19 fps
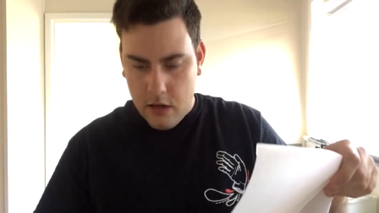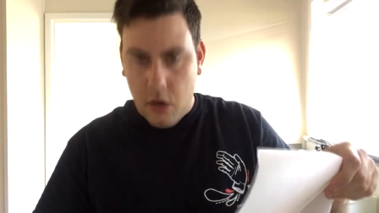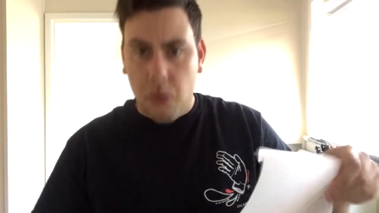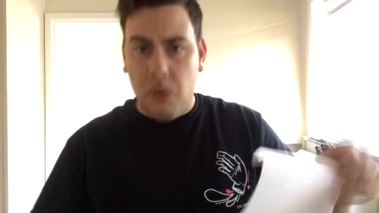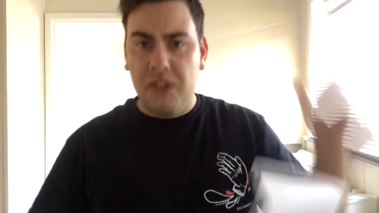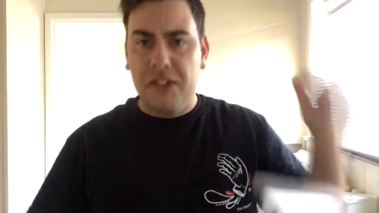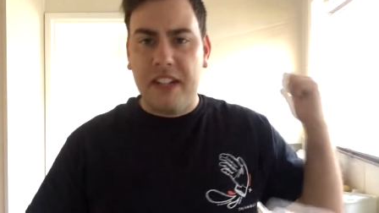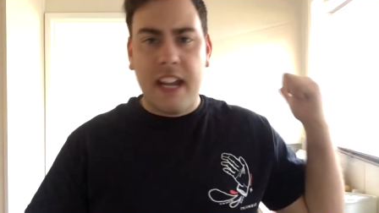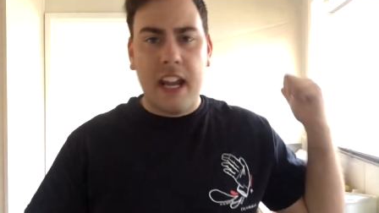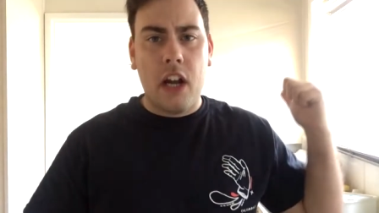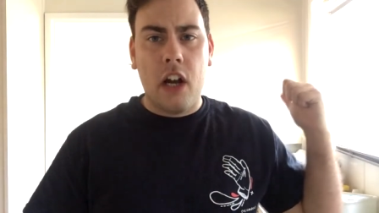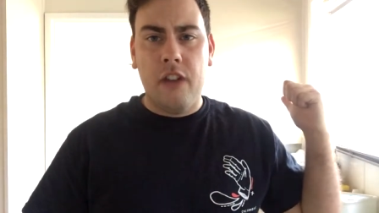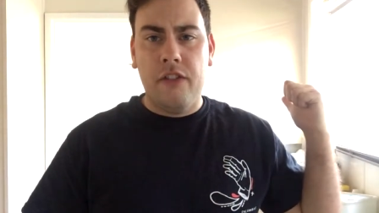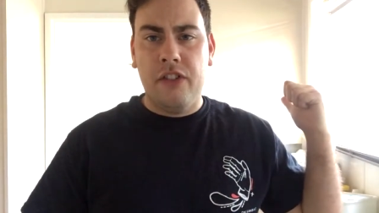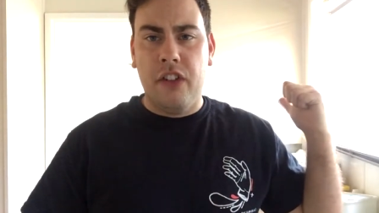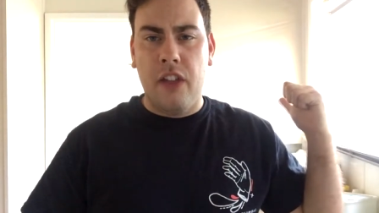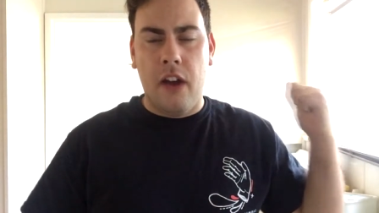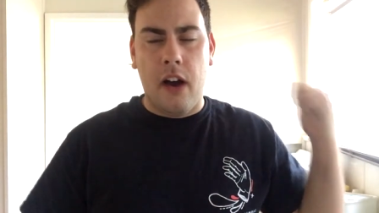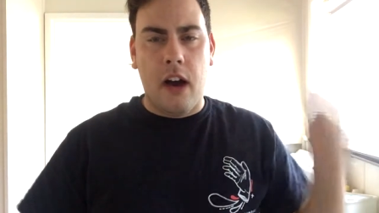Once I get over
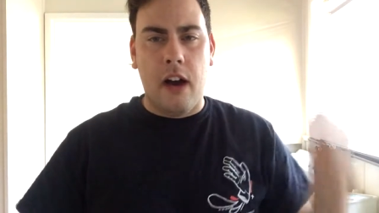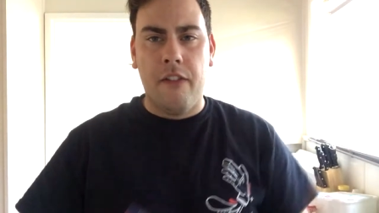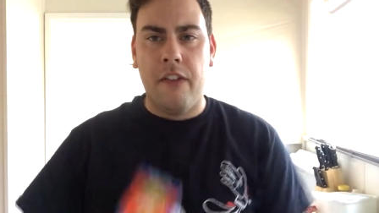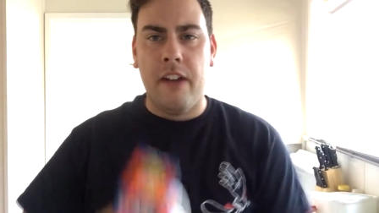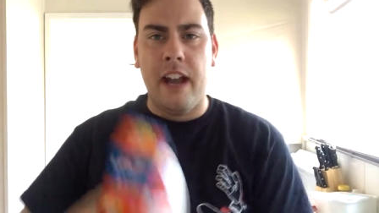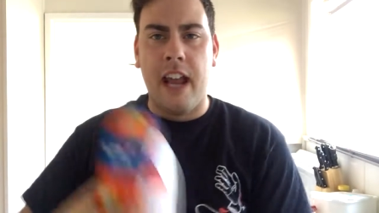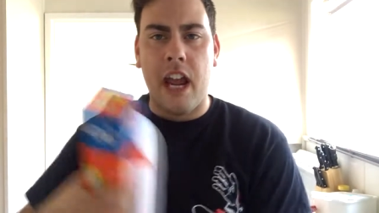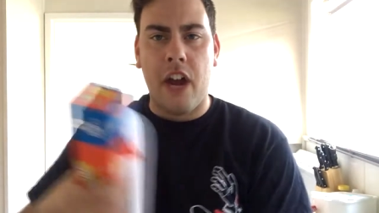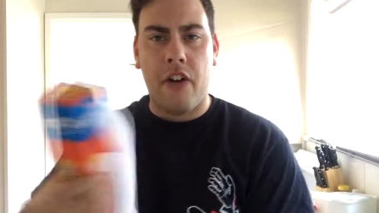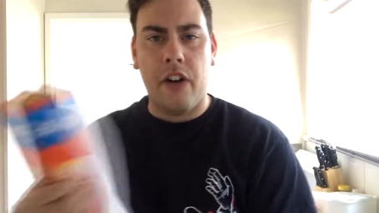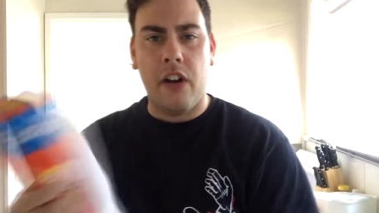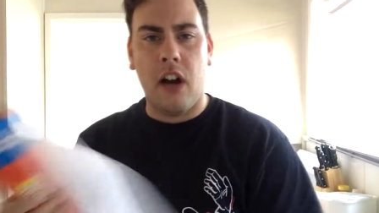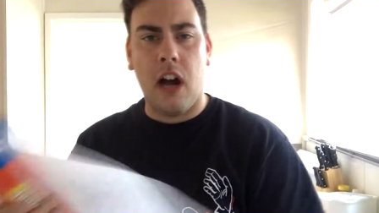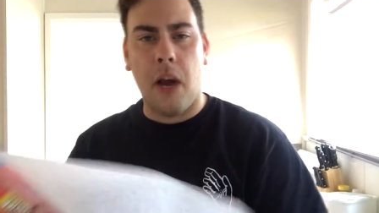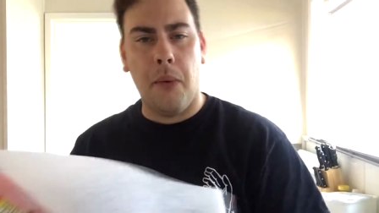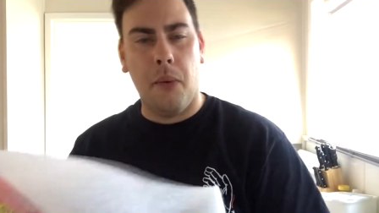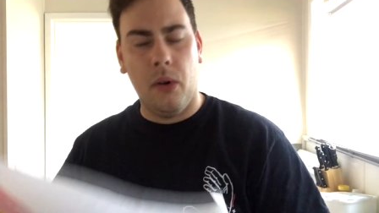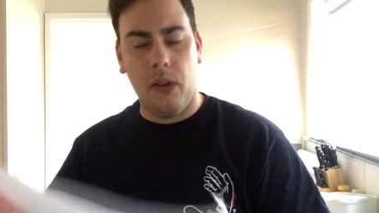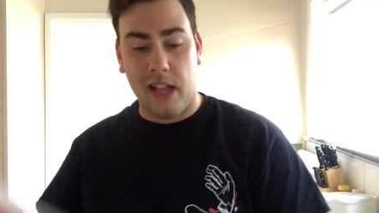to the oven area,
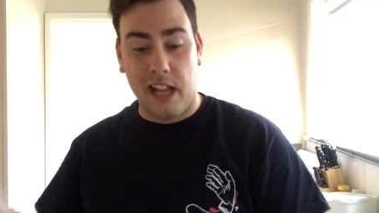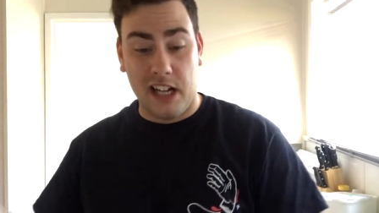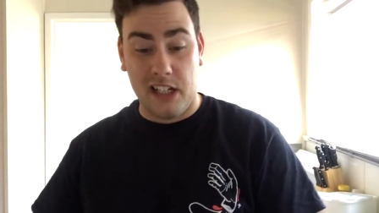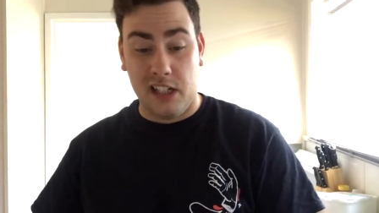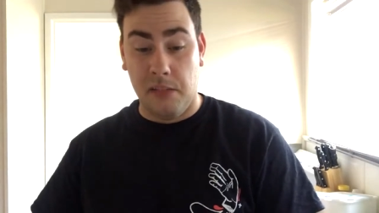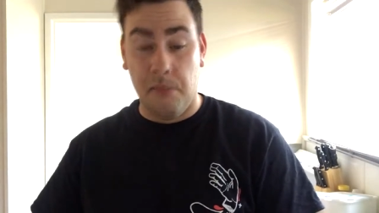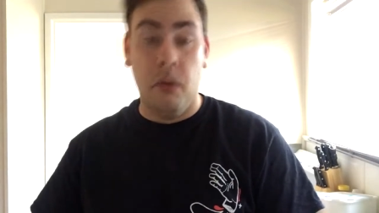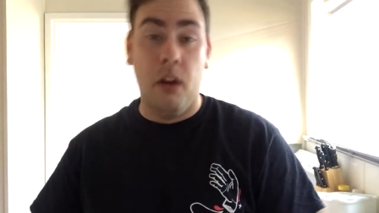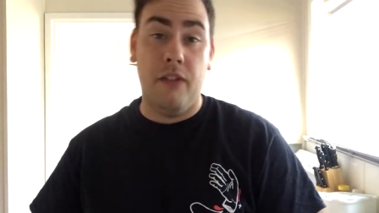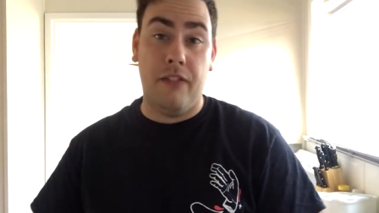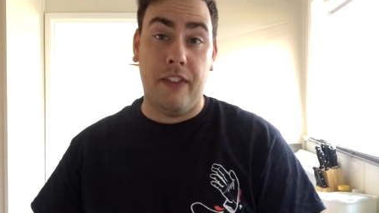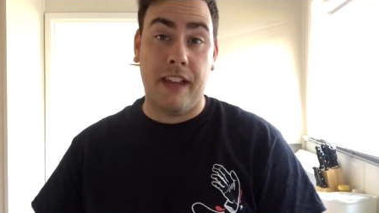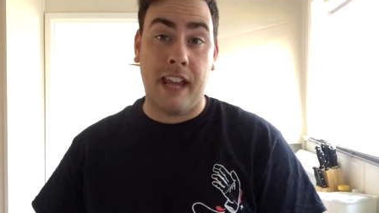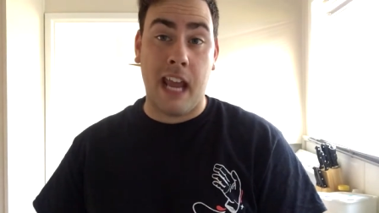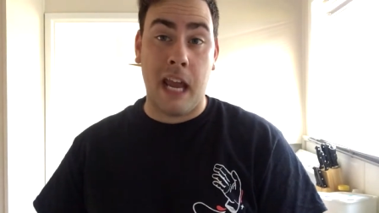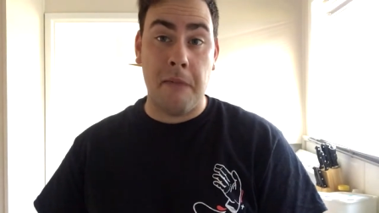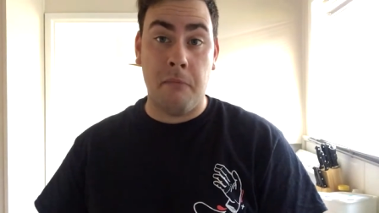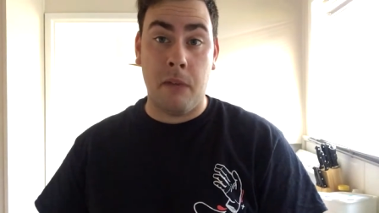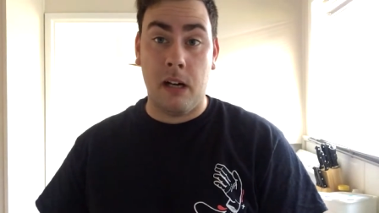I will actually move the
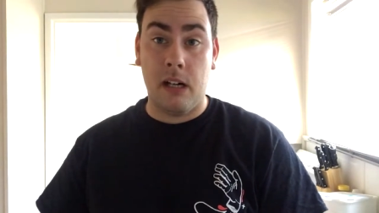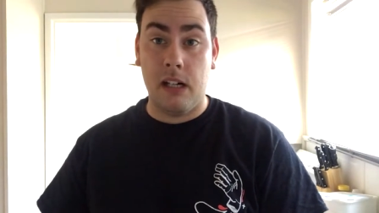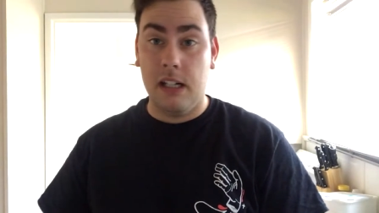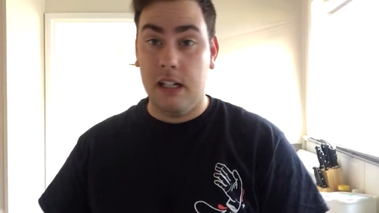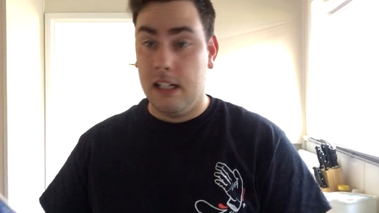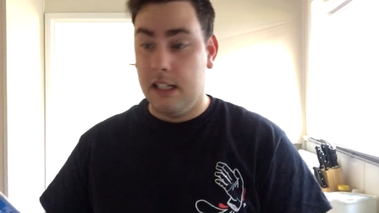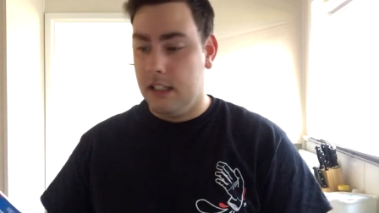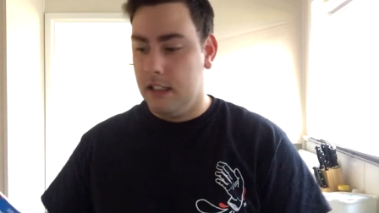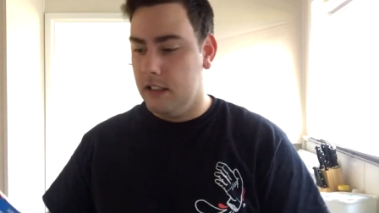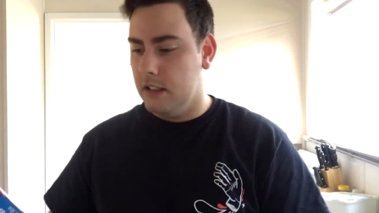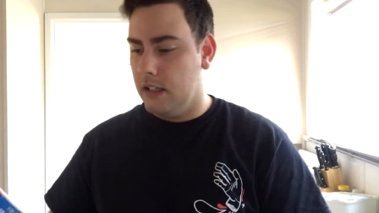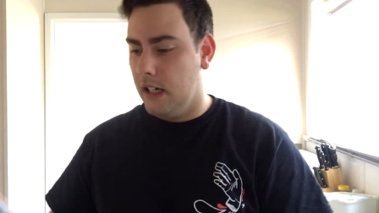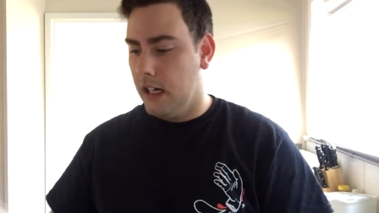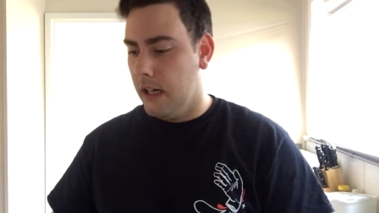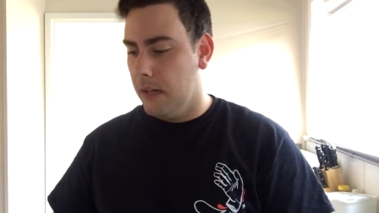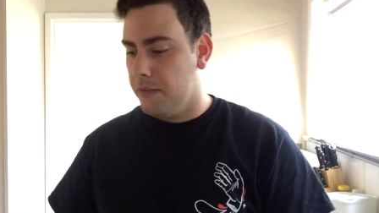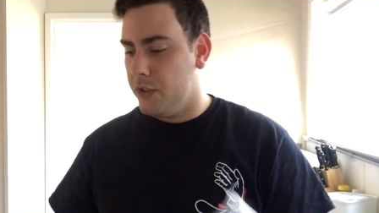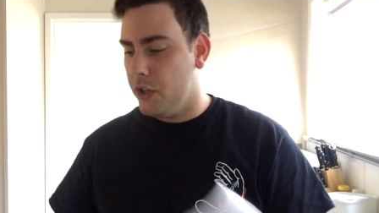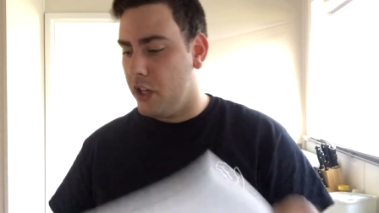camera
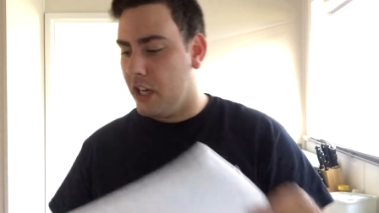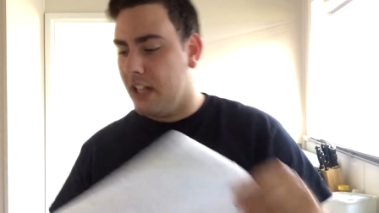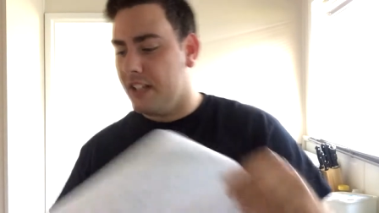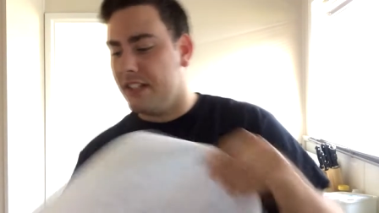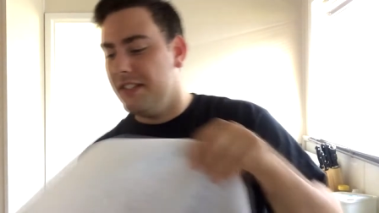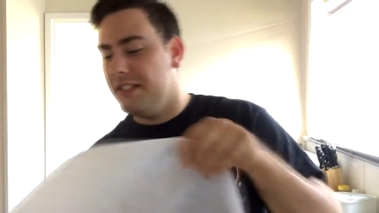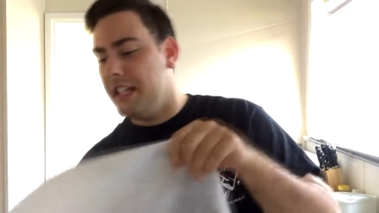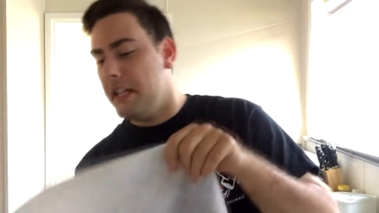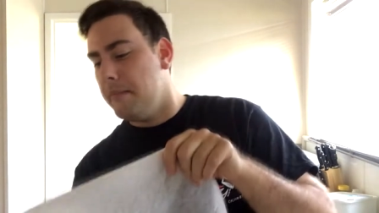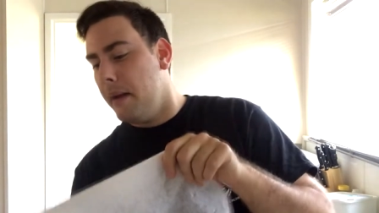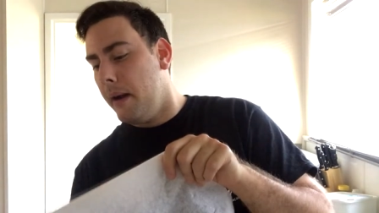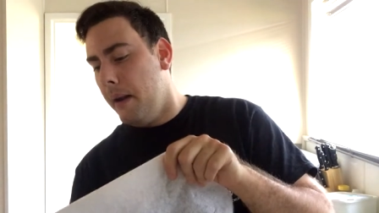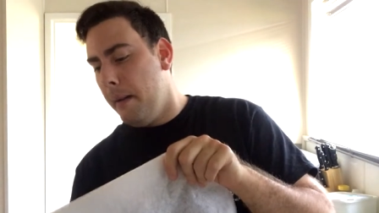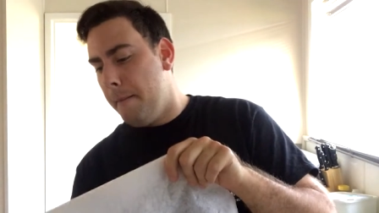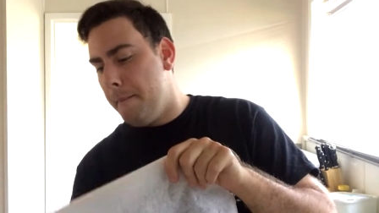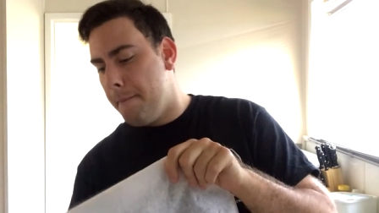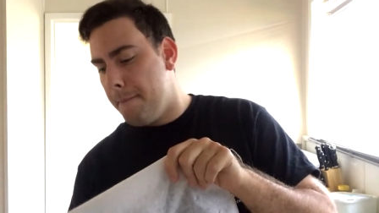so you guys can see better.